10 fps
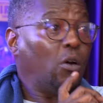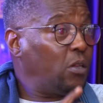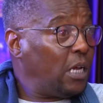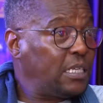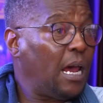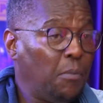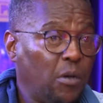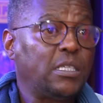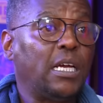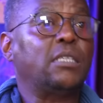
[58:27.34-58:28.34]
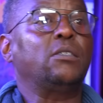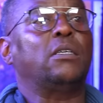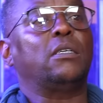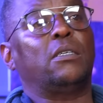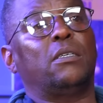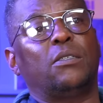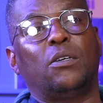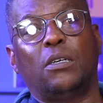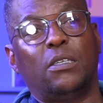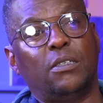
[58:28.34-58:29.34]
No, that time I was like, no,
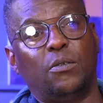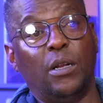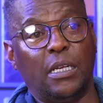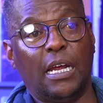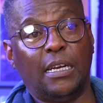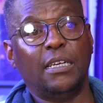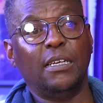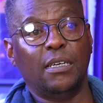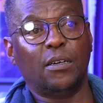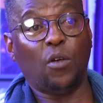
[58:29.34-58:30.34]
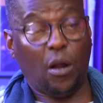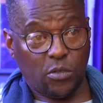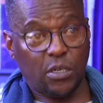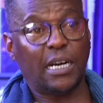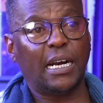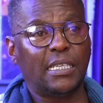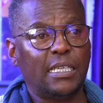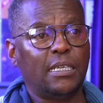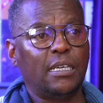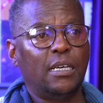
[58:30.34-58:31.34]
dog. Well done, hey? Because I was
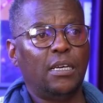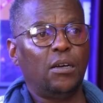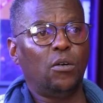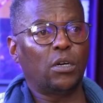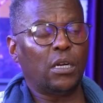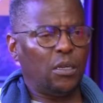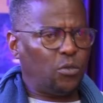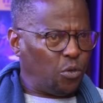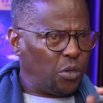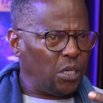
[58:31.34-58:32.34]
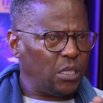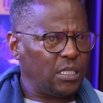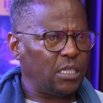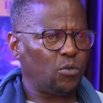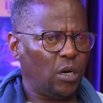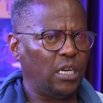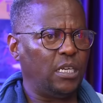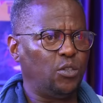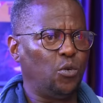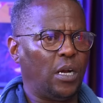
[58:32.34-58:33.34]
regretting. Or do you think this is what it
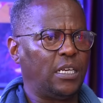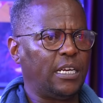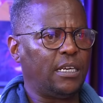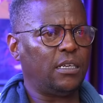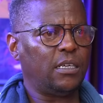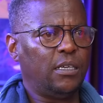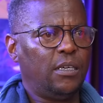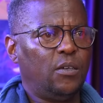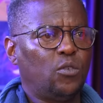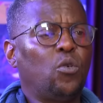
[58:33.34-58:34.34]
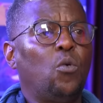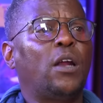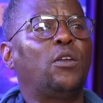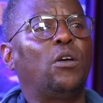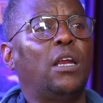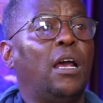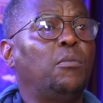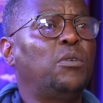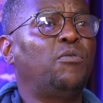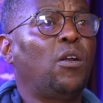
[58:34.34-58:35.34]
is you wanted? So what? You're going to
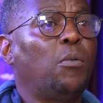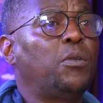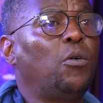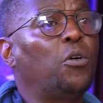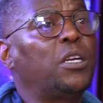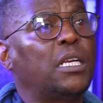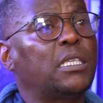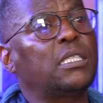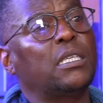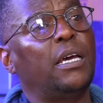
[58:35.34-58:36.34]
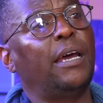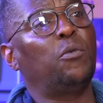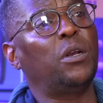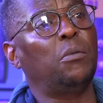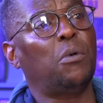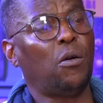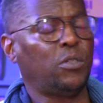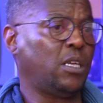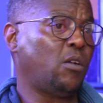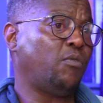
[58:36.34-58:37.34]
help develop the audience at Windy Brow
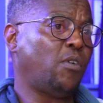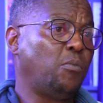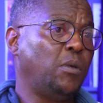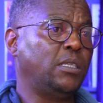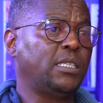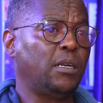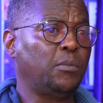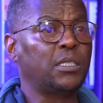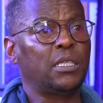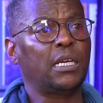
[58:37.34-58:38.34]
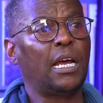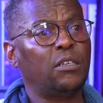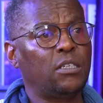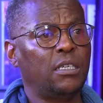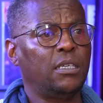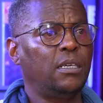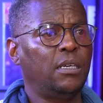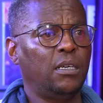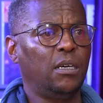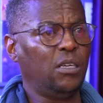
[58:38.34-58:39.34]
instead of how many cinemas in the country?
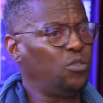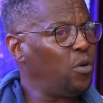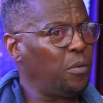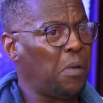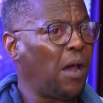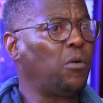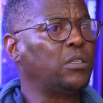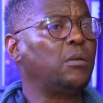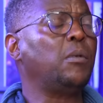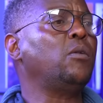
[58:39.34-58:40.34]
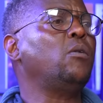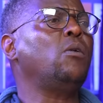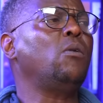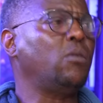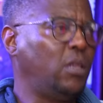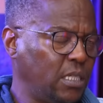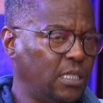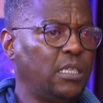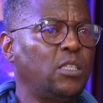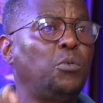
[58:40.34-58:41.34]
Aren't you going backwards? And I'm like, no. This
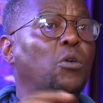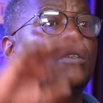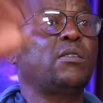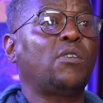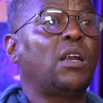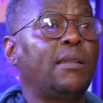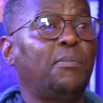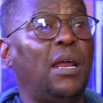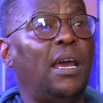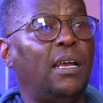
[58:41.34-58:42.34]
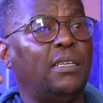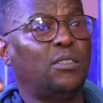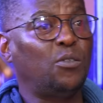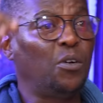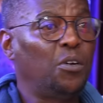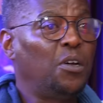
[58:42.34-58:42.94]
is this because I've got other plans, you know?